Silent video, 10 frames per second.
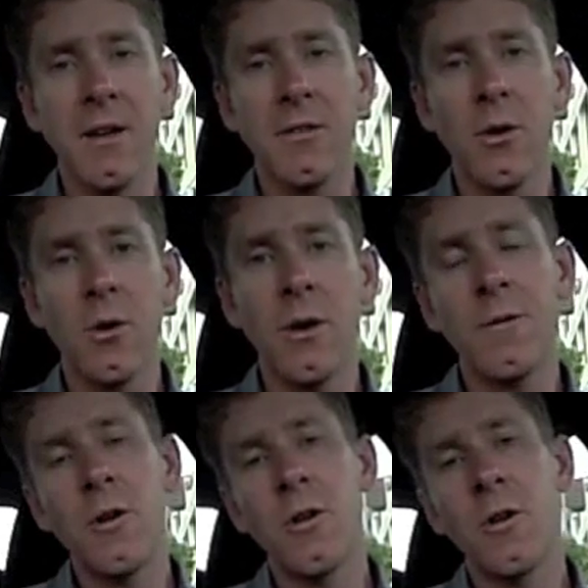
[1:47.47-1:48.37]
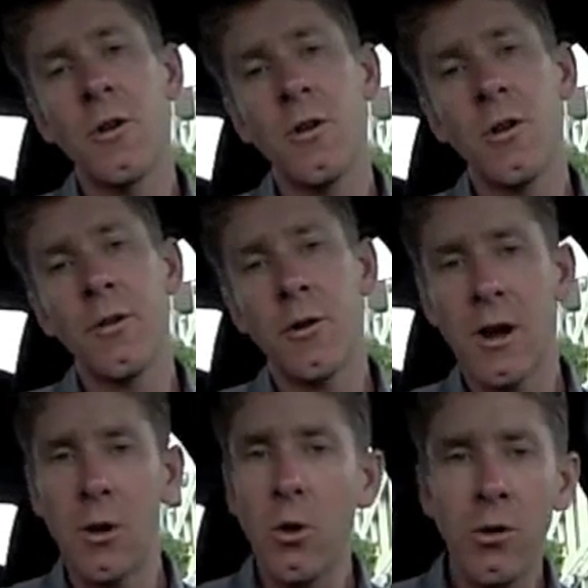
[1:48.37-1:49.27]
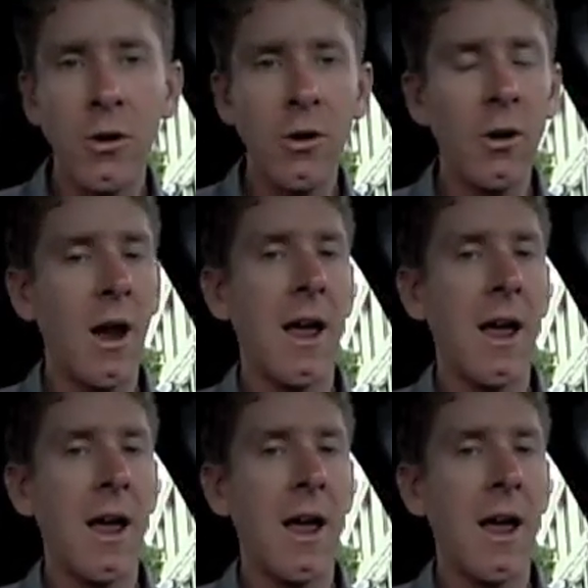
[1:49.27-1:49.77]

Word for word: So if you're if you're getting older